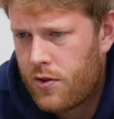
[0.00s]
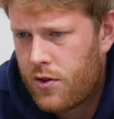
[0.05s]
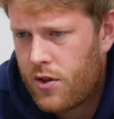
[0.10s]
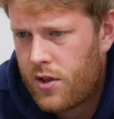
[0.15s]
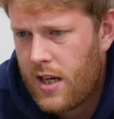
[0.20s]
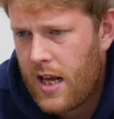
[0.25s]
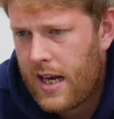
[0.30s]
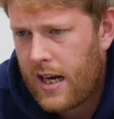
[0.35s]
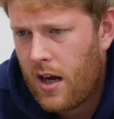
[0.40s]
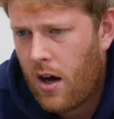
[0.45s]

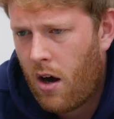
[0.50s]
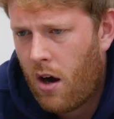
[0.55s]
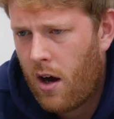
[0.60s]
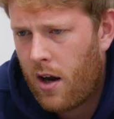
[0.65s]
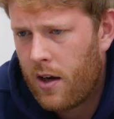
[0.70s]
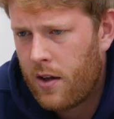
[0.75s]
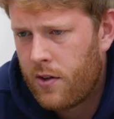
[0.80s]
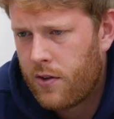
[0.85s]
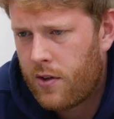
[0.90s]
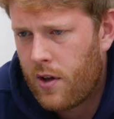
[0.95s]
Sting
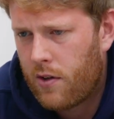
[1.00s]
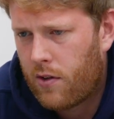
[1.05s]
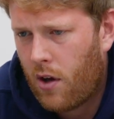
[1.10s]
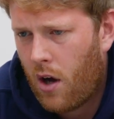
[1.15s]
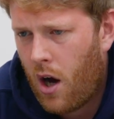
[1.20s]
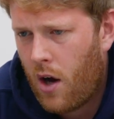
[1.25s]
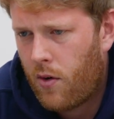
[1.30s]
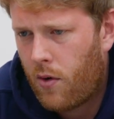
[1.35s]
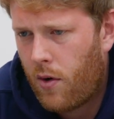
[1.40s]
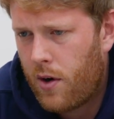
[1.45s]
Ireland says,
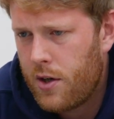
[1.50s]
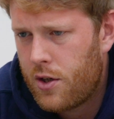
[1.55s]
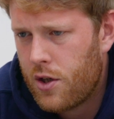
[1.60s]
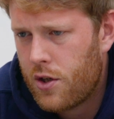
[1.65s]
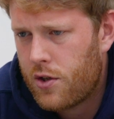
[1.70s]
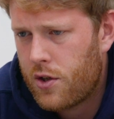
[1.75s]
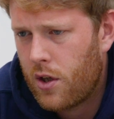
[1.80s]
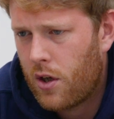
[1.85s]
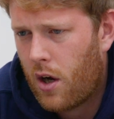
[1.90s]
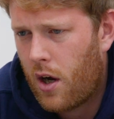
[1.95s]
hi Rory,
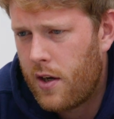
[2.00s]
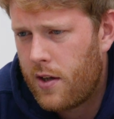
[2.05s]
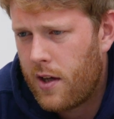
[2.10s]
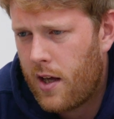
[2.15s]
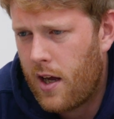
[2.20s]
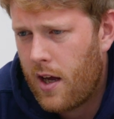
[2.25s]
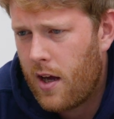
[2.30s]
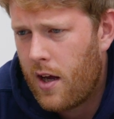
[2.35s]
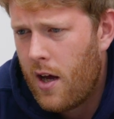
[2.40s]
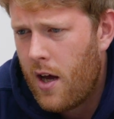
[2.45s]
just an
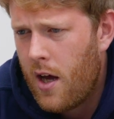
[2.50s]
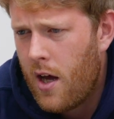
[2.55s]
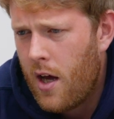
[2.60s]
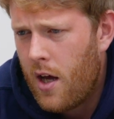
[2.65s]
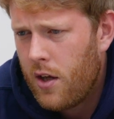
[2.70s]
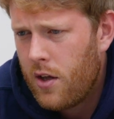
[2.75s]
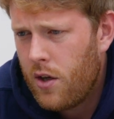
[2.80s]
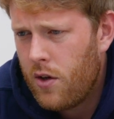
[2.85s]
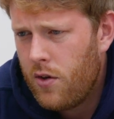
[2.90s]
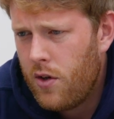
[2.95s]
idea.
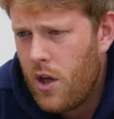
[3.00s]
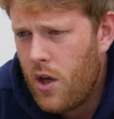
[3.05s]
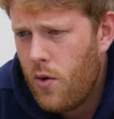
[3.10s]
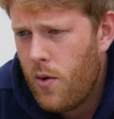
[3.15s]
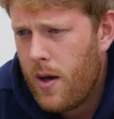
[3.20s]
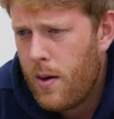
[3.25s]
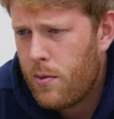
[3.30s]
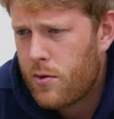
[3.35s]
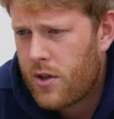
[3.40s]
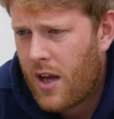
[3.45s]
You knew
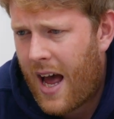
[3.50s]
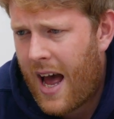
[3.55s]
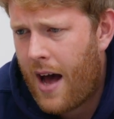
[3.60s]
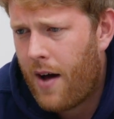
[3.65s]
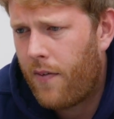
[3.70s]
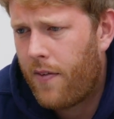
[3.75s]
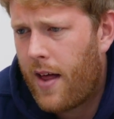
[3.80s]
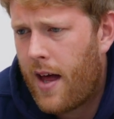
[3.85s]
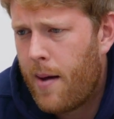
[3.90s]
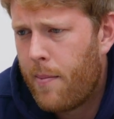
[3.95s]
he was
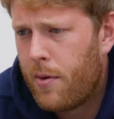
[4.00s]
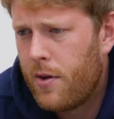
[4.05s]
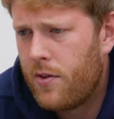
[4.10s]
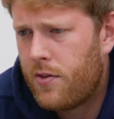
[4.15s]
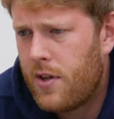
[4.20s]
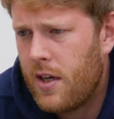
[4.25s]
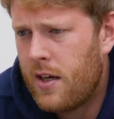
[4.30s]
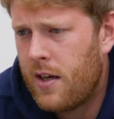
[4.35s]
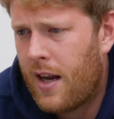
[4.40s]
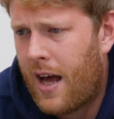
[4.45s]
out there
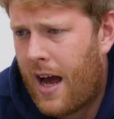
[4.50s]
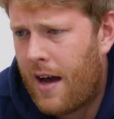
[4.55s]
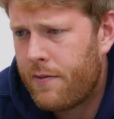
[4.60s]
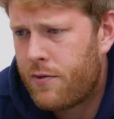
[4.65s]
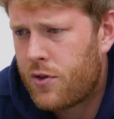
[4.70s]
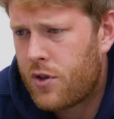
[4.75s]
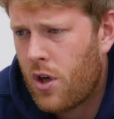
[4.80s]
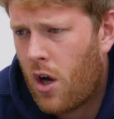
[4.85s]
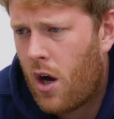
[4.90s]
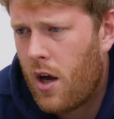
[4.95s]
but didn't have
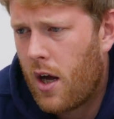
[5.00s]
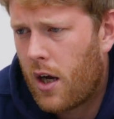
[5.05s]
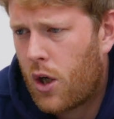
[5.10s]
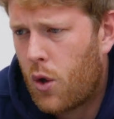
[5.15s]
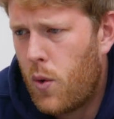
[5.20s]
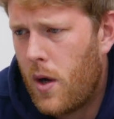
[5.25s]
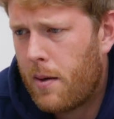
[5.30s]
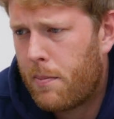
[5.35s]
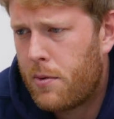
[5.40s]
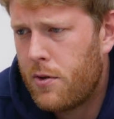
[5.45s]
sight. A
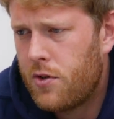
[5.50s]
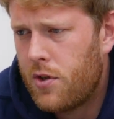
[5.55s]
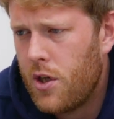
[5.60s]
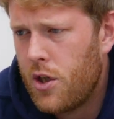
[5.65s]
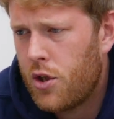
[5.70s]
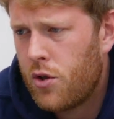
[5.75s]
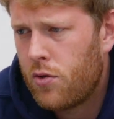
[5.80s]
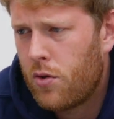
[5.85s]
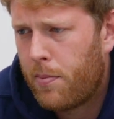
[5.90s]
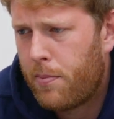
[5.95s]
quick
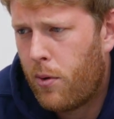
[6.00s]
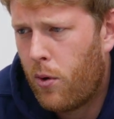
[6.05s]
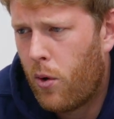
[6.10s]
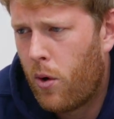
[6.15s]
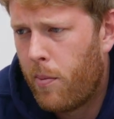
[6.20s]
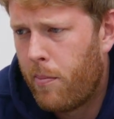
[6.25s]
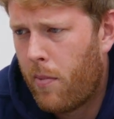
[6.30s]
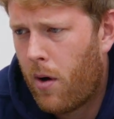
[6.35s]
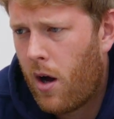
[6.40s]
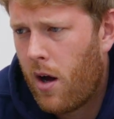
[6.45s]
position
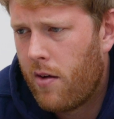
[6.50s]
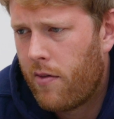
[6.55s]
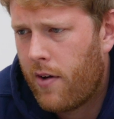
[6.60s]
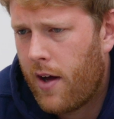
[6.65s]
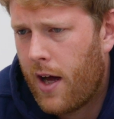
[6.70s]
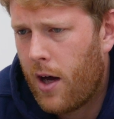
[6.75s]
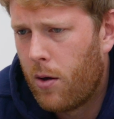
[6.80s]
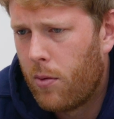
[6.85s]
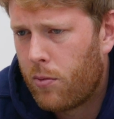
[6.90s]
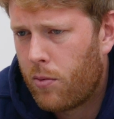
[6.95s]
report might have
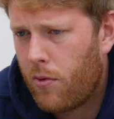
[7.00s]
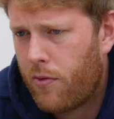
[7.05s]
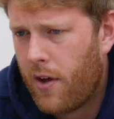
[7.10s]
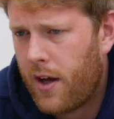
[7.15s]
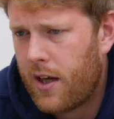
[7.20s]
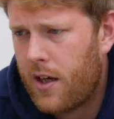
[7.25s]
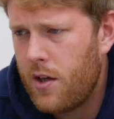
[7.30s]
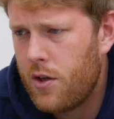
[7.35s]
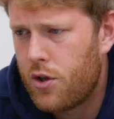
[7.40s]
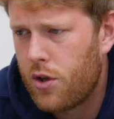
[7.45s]
helped. Well,
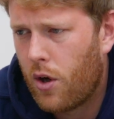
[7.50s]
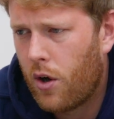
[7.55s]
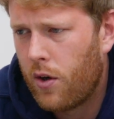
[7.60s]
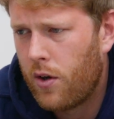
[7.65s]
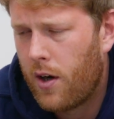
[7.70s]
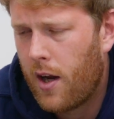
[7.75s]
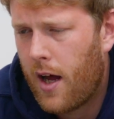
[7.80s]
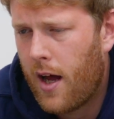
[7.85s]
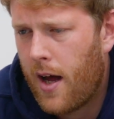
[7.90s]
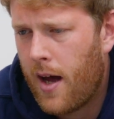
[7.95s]
thank you,
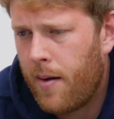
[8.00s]
John.